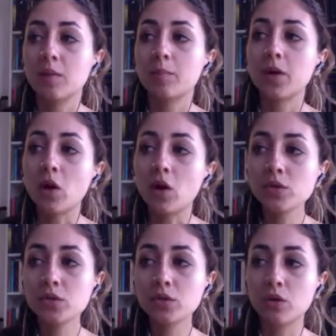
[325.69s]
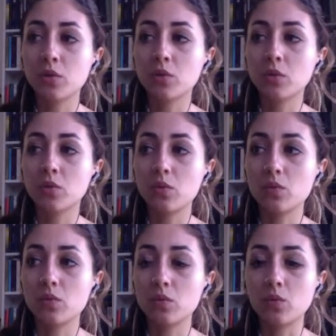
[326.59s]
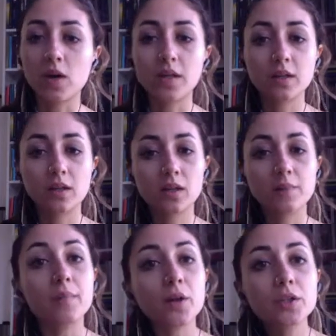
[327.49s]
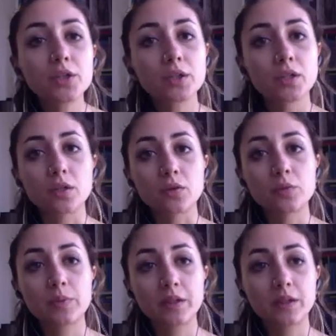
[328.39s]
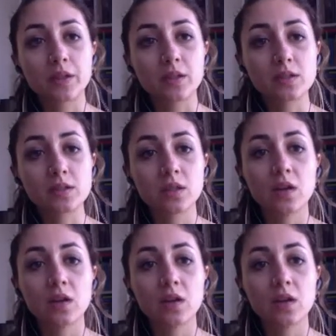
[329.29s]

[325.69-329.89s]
but also what emerges in those periods